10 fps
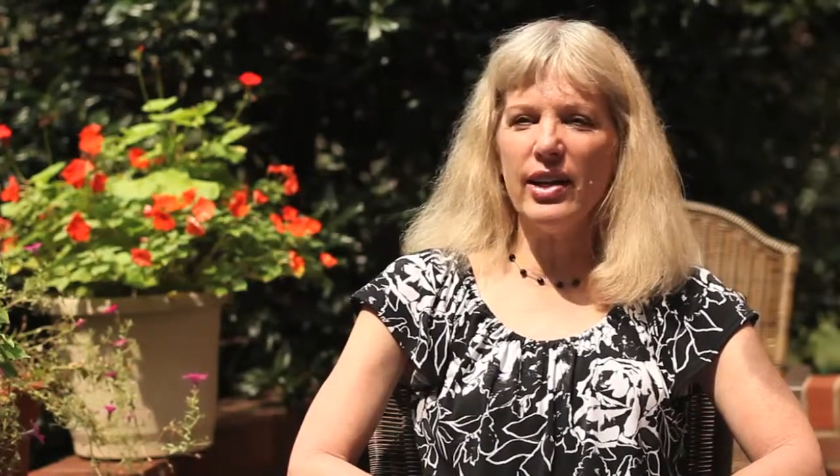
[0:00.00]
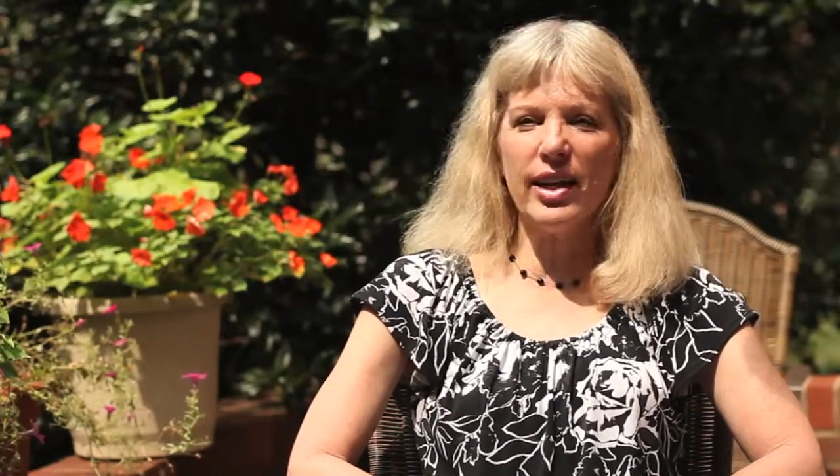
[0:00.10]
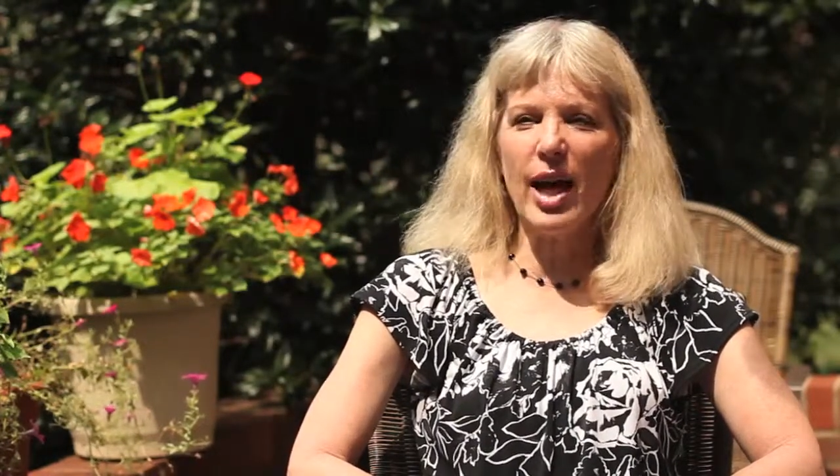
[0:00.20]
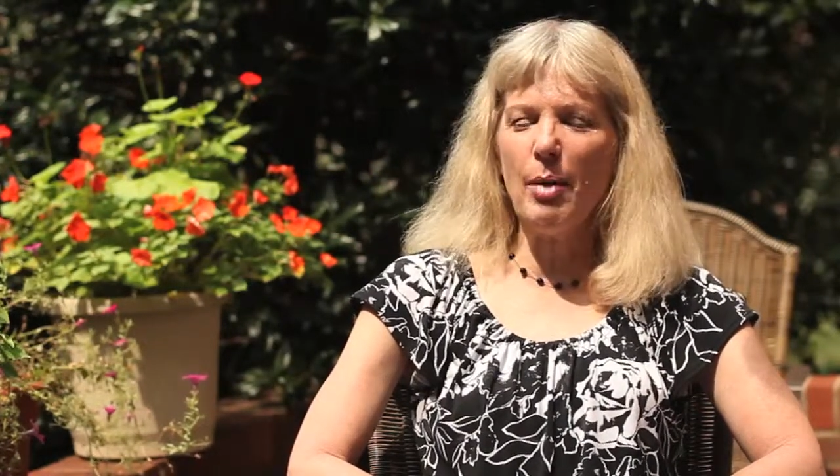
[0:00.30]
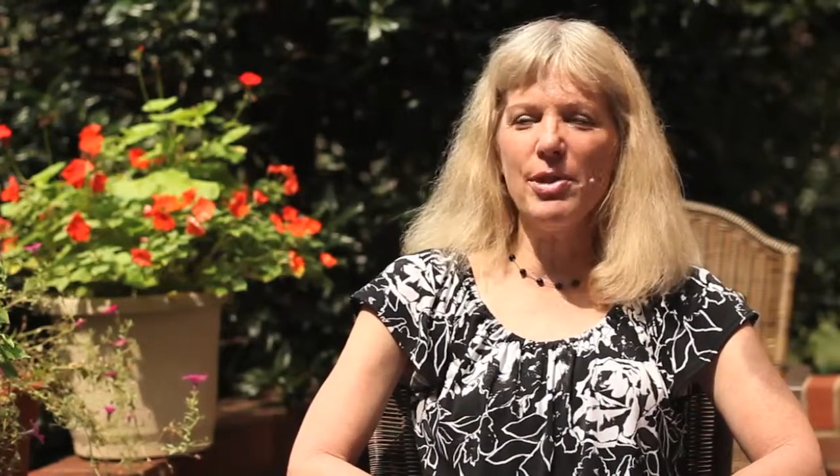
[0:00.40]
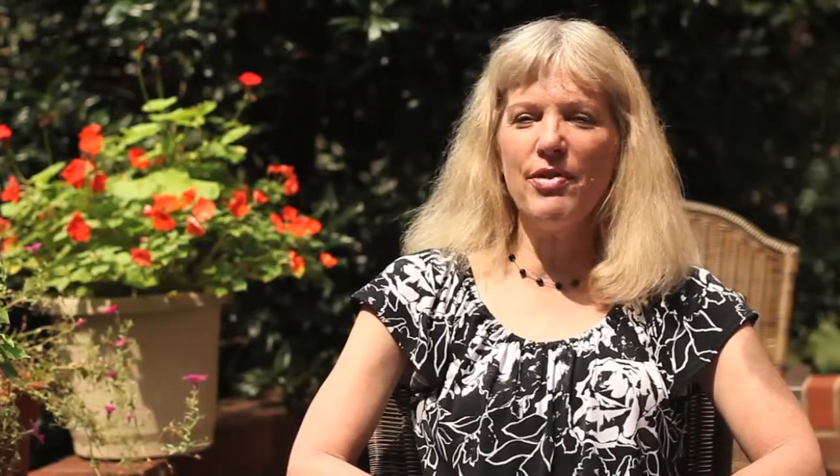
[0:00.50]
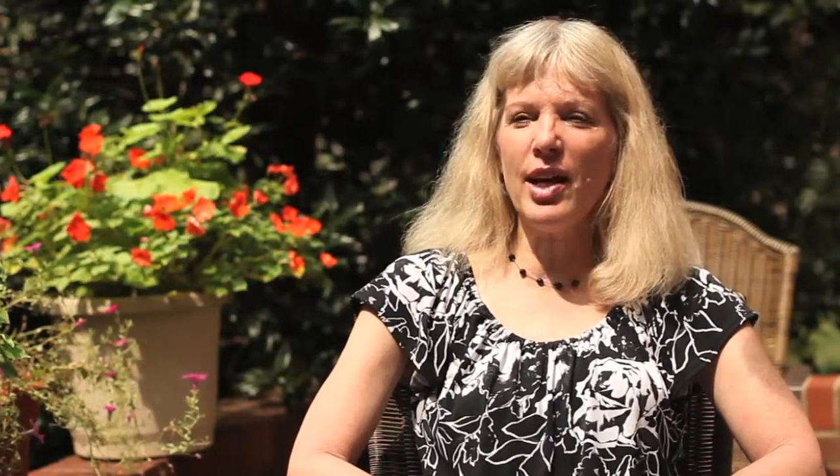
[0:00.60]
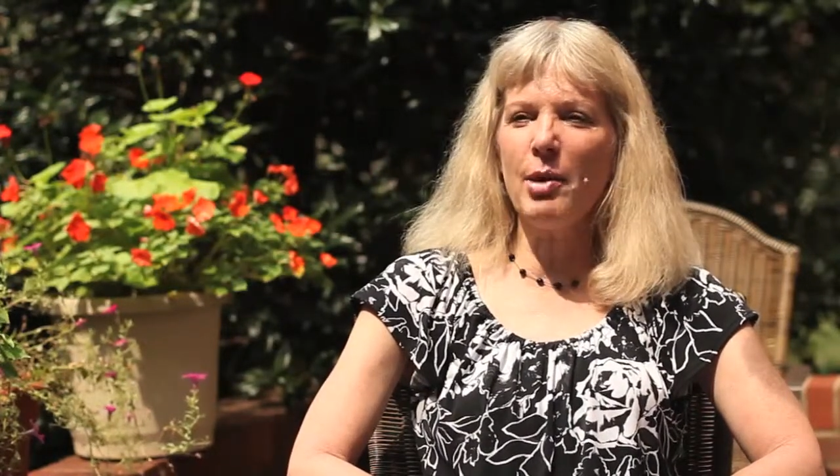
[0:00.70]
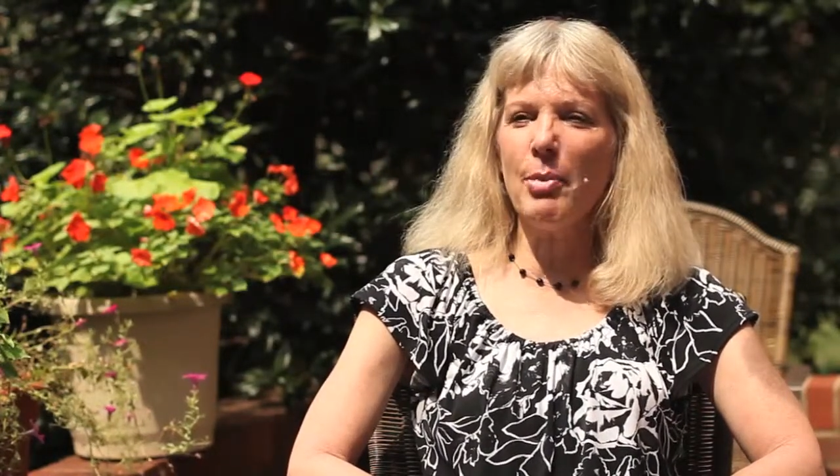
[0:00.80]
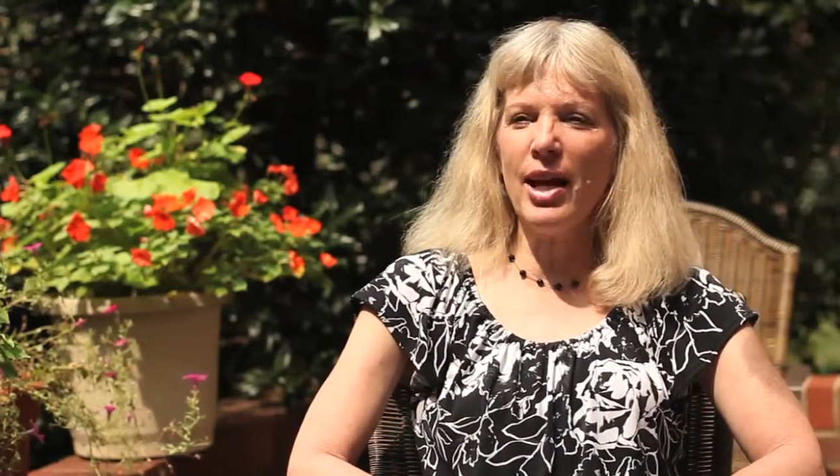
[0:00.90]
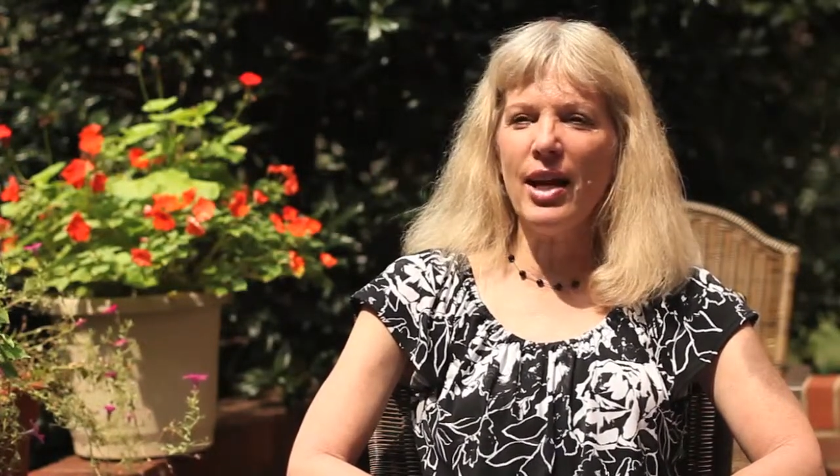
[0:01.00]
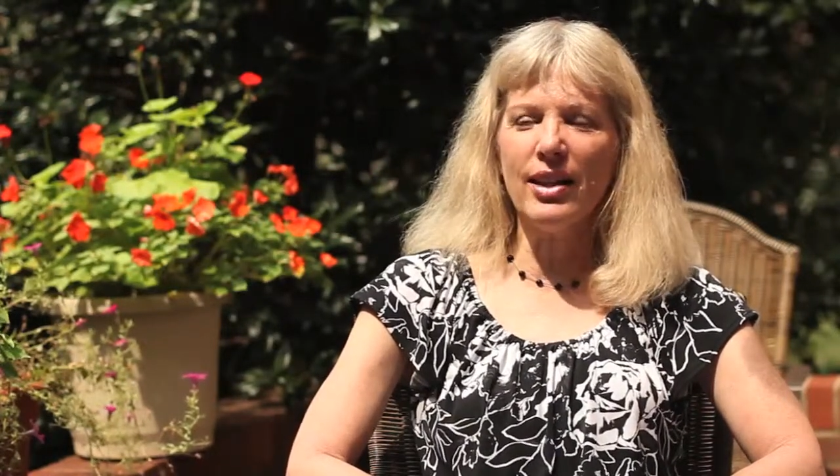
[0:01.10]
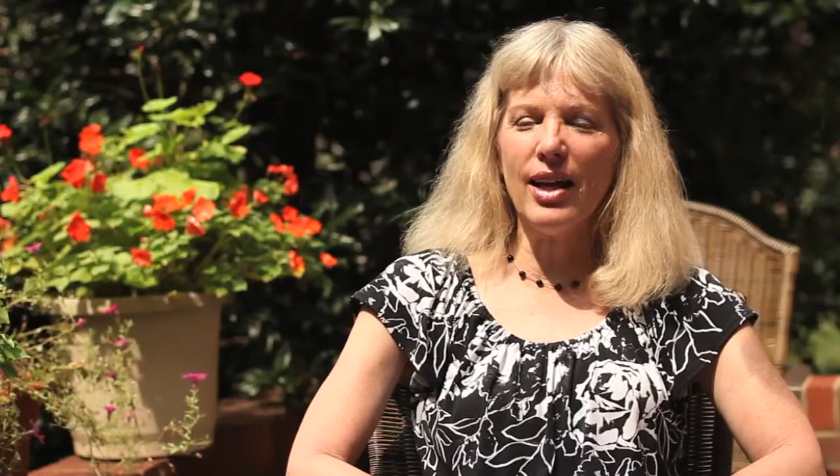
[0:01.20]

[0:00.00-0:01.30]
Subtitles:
captivating man.